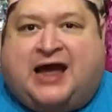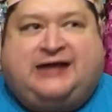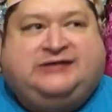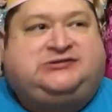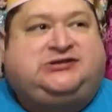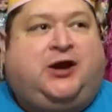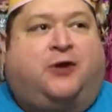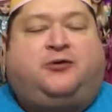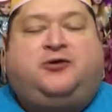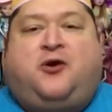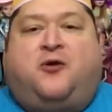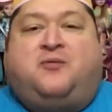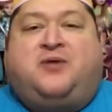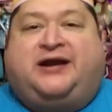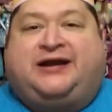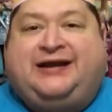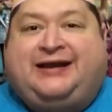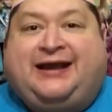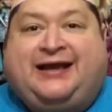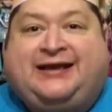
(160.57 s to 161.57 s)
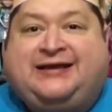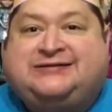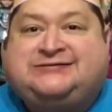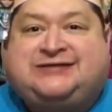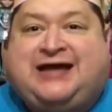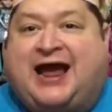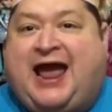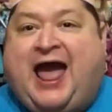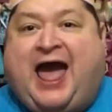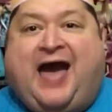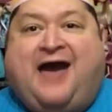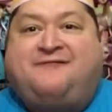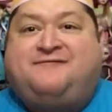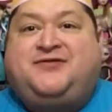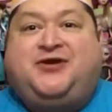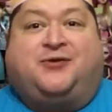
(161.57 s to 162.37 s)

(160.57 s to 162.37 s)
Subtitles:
I don't know what it is. I have